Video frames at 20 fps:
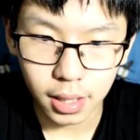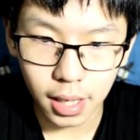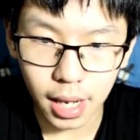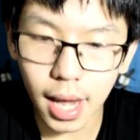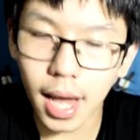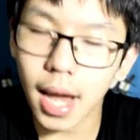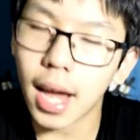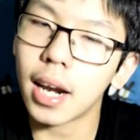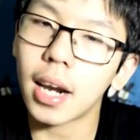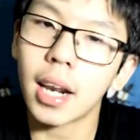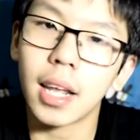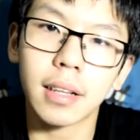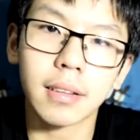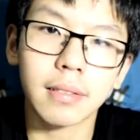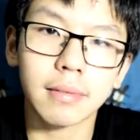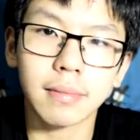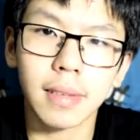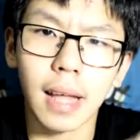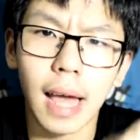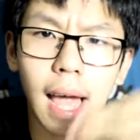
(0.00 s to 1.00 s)
And it
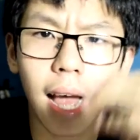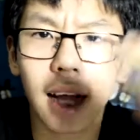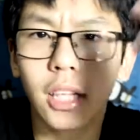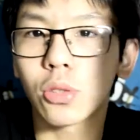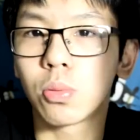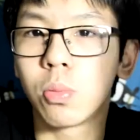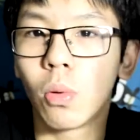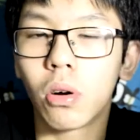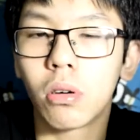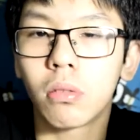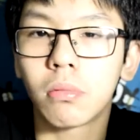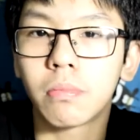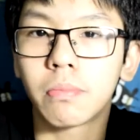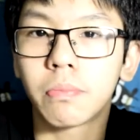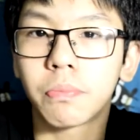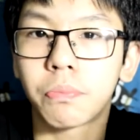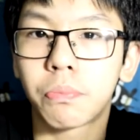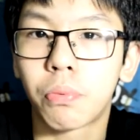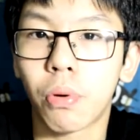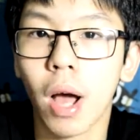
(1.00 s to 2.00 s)
adds more
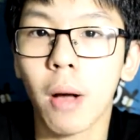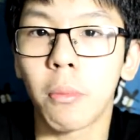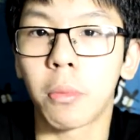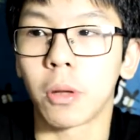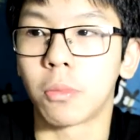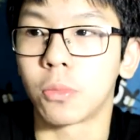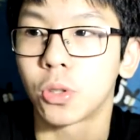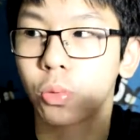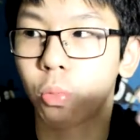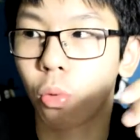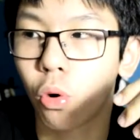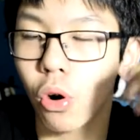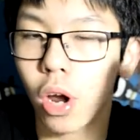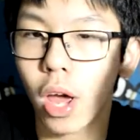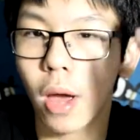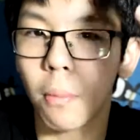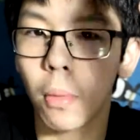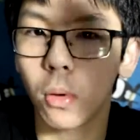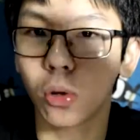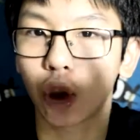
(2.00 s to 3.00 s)
problems, more
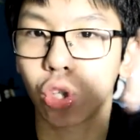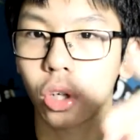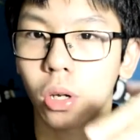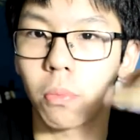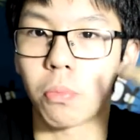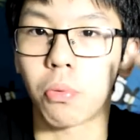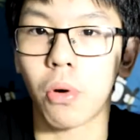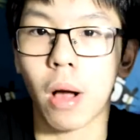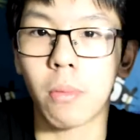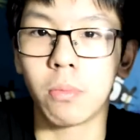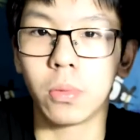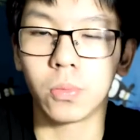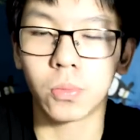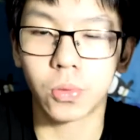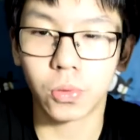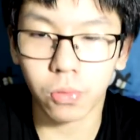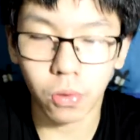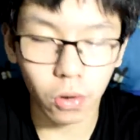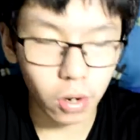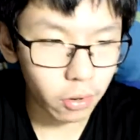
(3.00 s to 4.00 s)
emotional problems
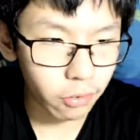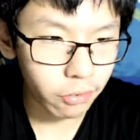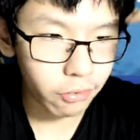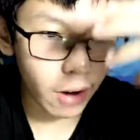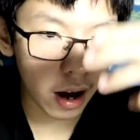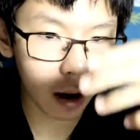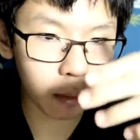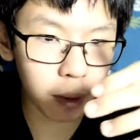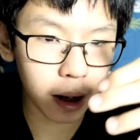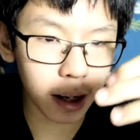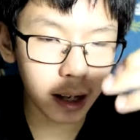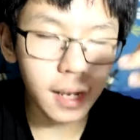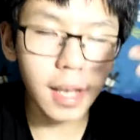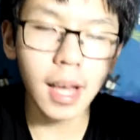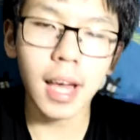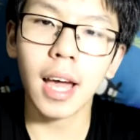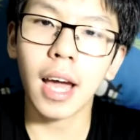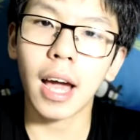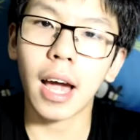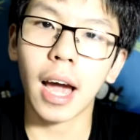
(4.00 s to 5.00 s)
for the family,
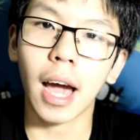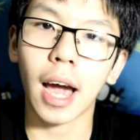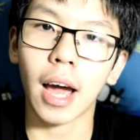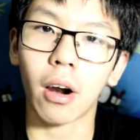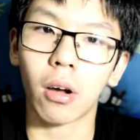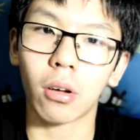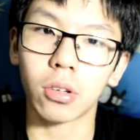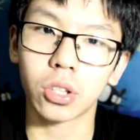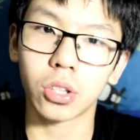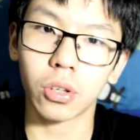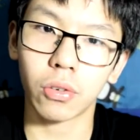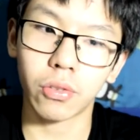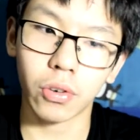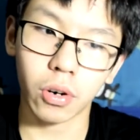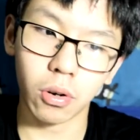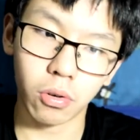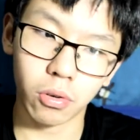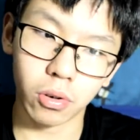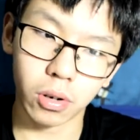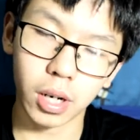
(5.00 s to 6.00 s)
and also
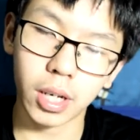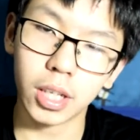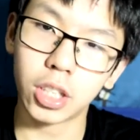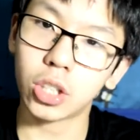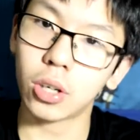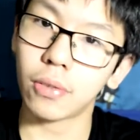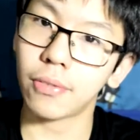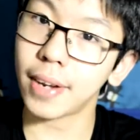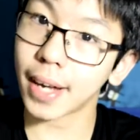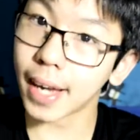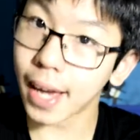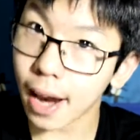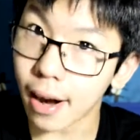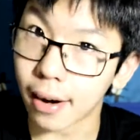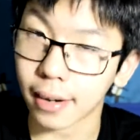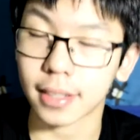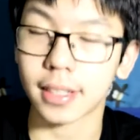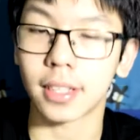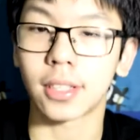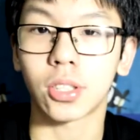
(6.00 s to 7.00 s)
for each of the
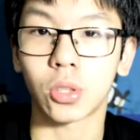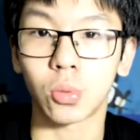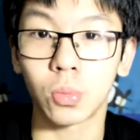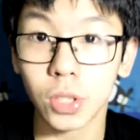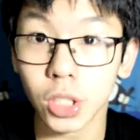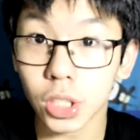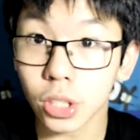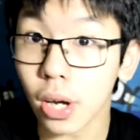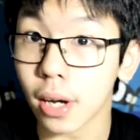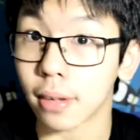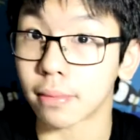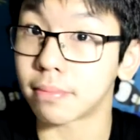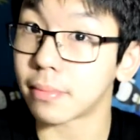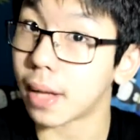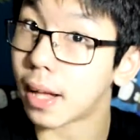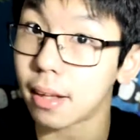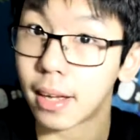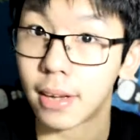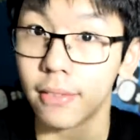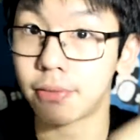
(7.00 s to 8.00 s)
characters, which is good.
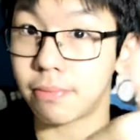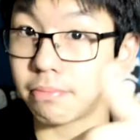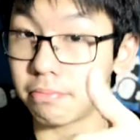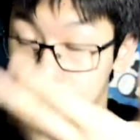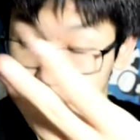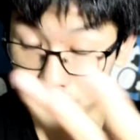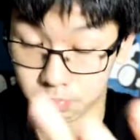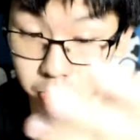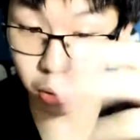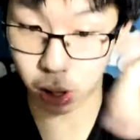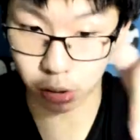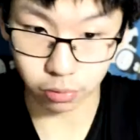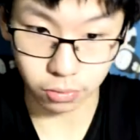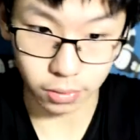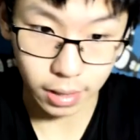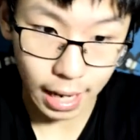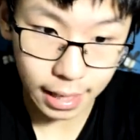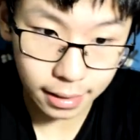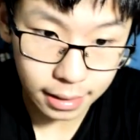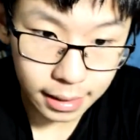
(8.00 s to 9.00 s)
I'll give points for
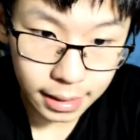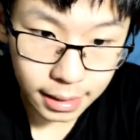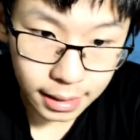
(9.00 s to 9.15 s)
that.